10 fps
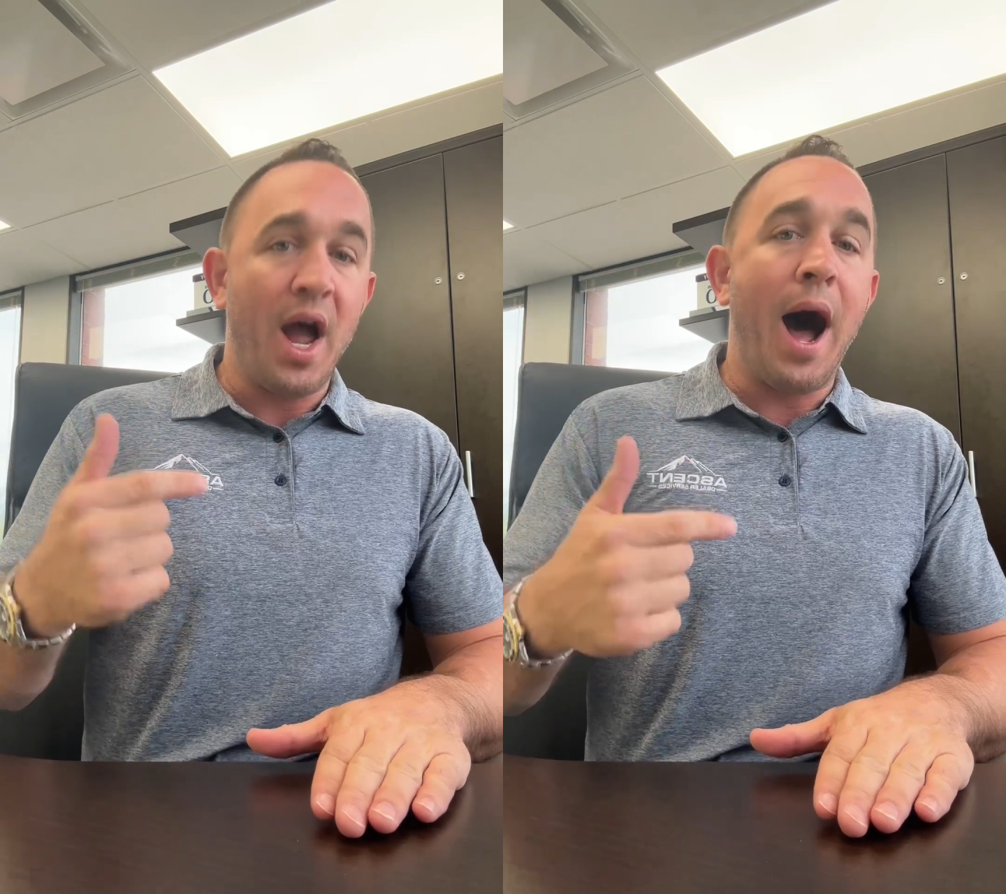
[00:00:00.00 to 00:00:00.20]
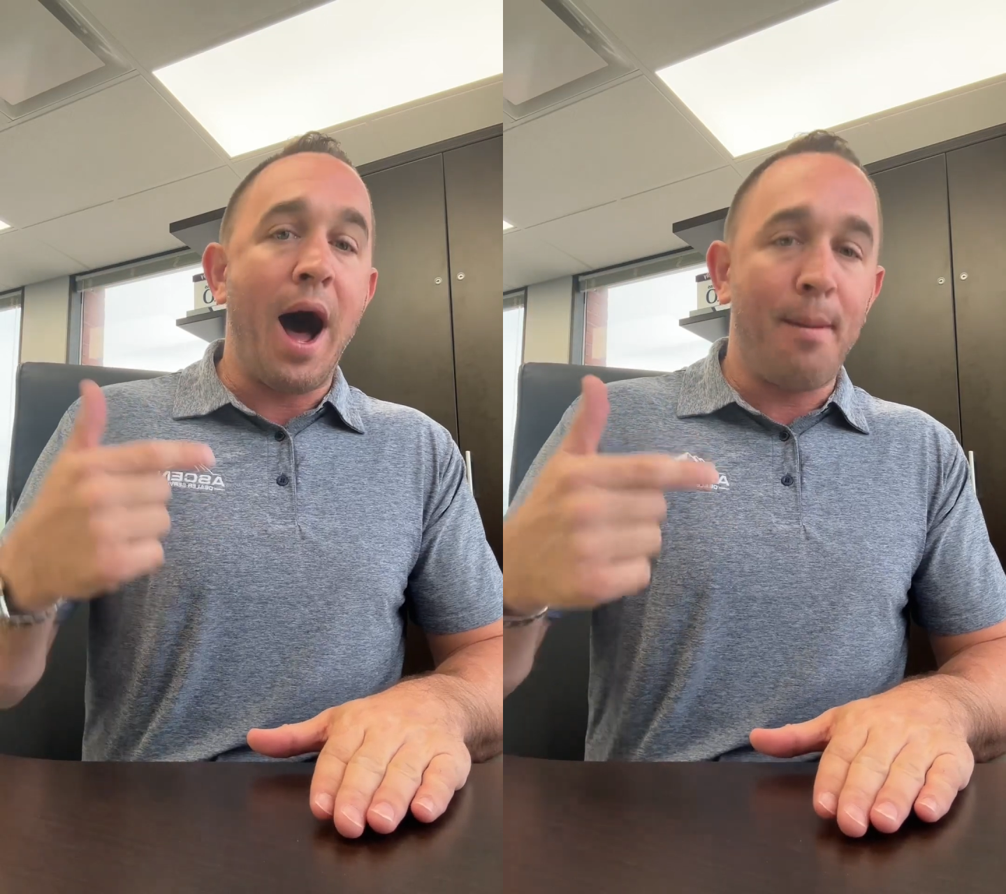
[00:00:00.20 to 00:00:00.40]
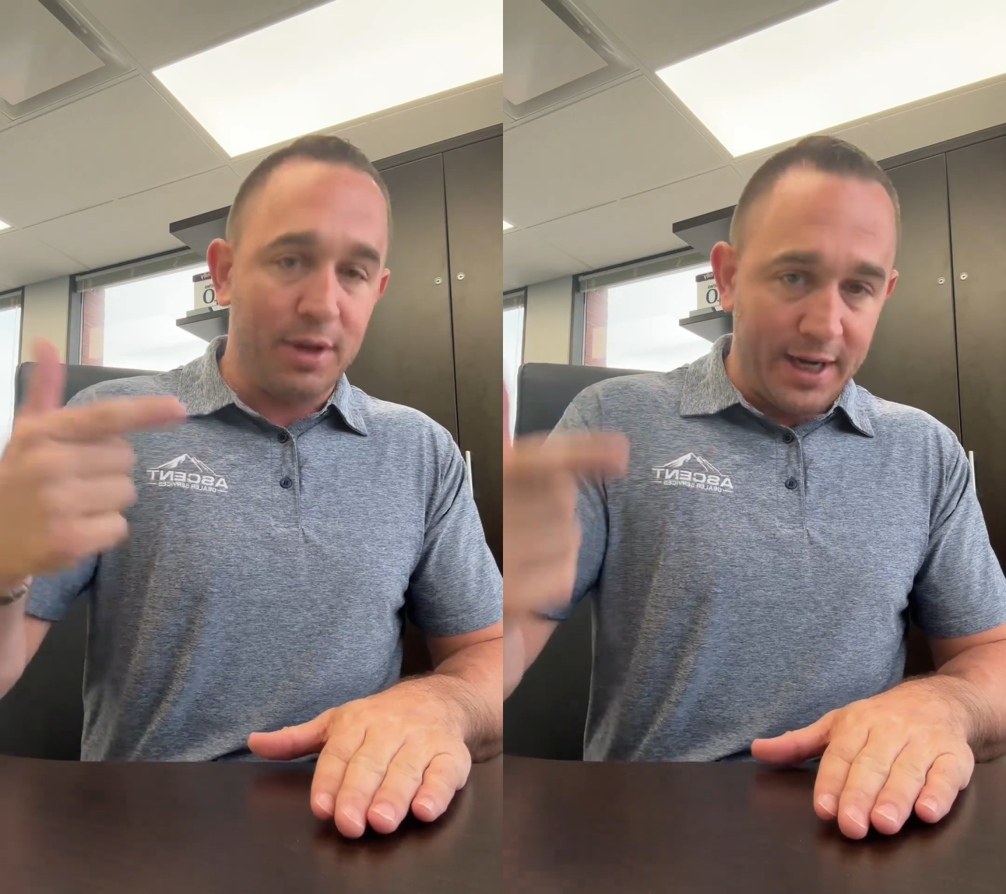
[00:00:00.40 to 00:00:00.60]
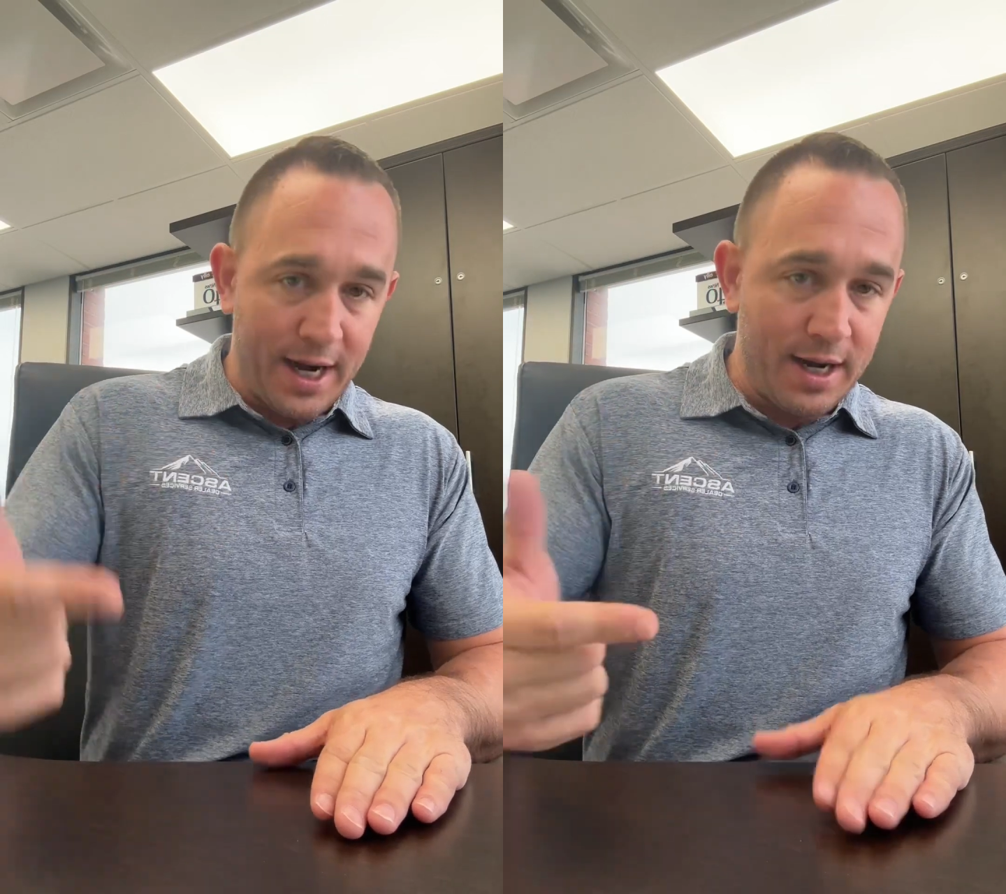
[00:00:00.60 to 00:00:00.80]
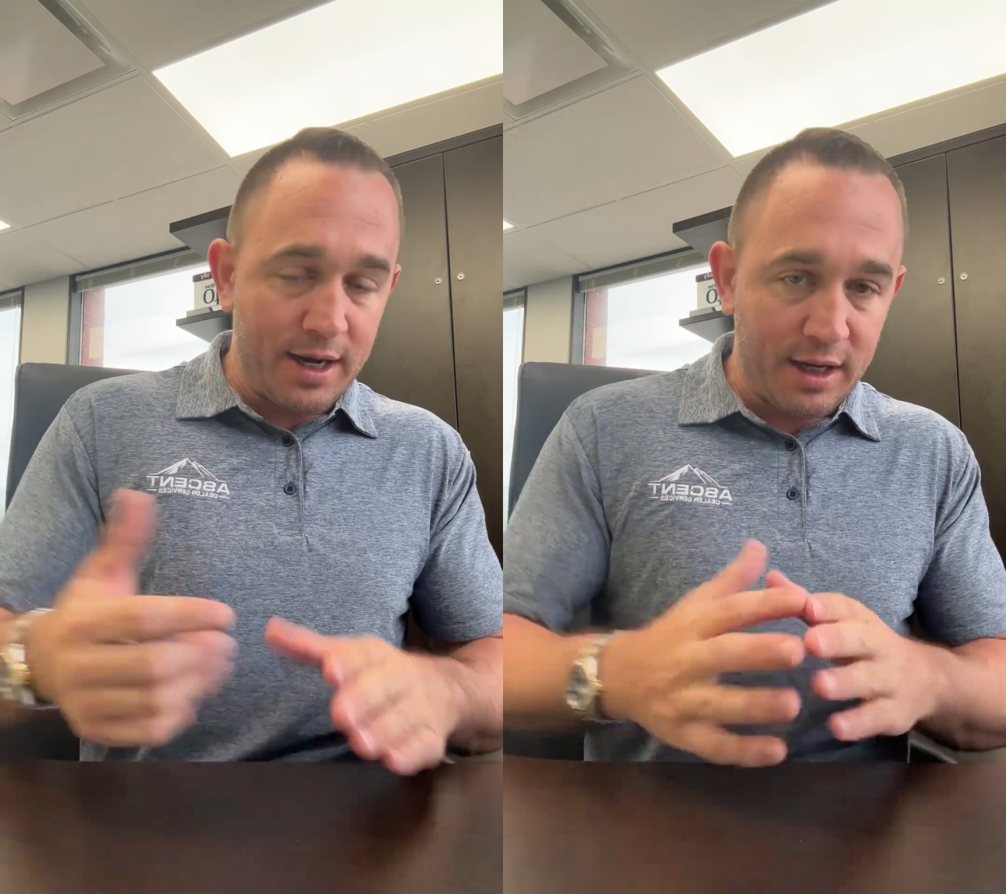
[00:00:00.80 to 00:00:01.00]

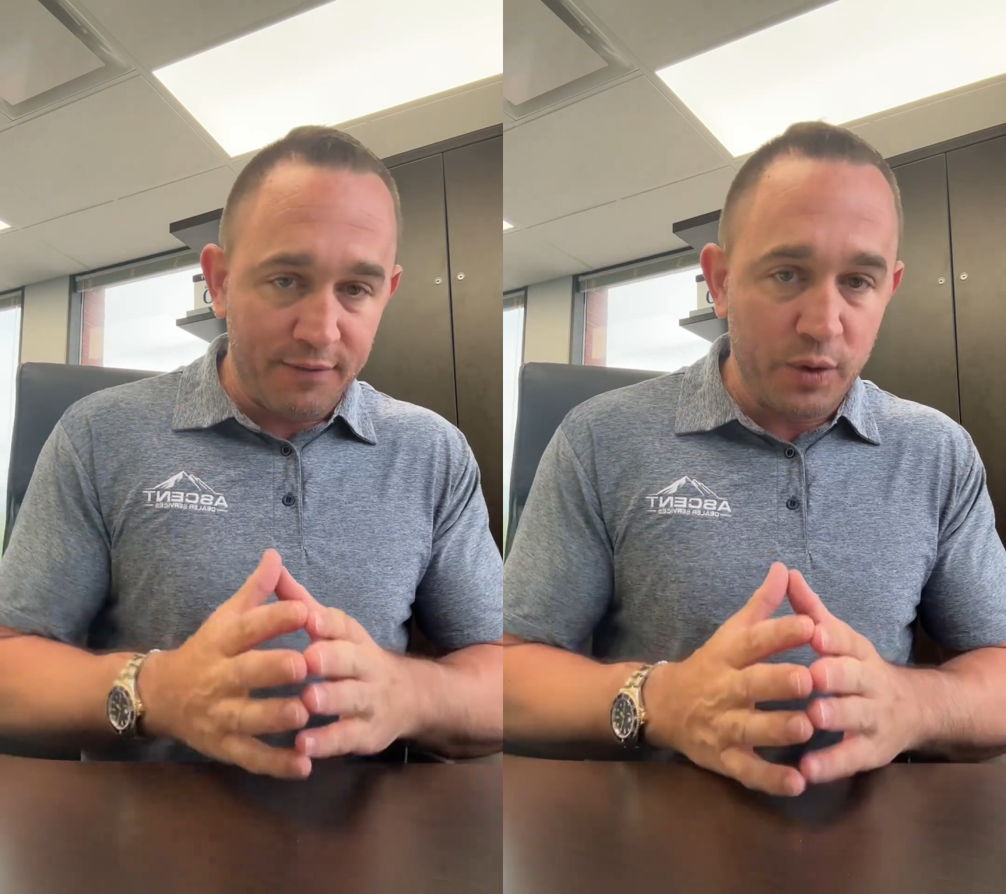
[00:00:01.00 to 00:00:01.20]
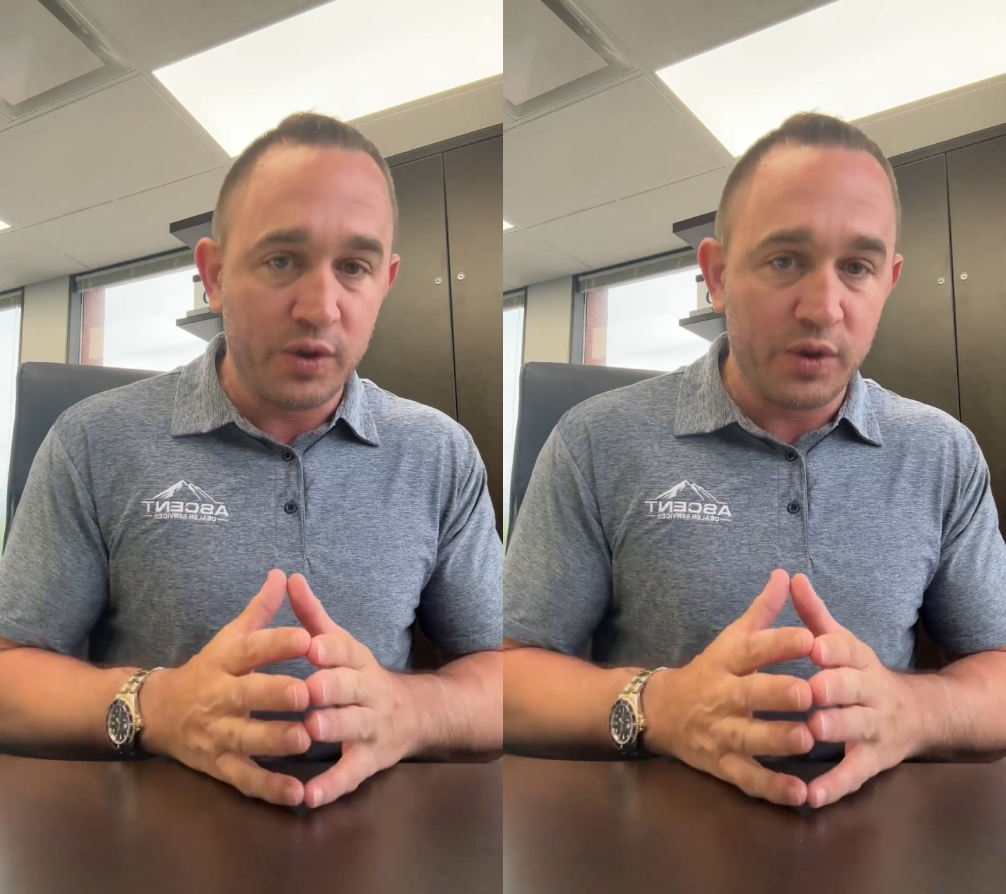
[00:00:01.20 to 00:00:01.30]
obligated to give you